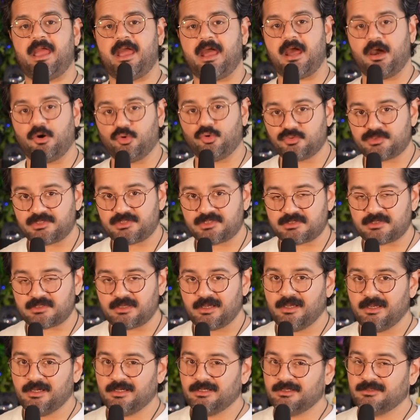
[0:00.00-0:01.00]
house,
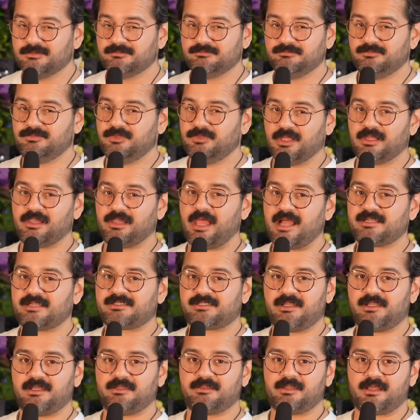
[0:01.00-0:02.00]
The
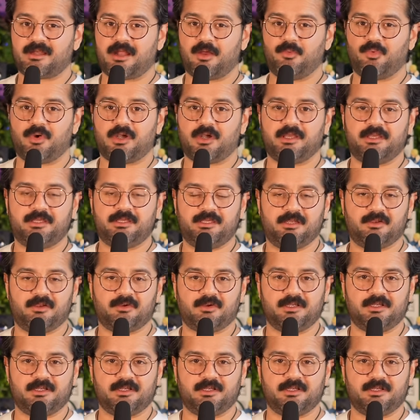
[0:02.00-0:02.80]
last thing that I want to hear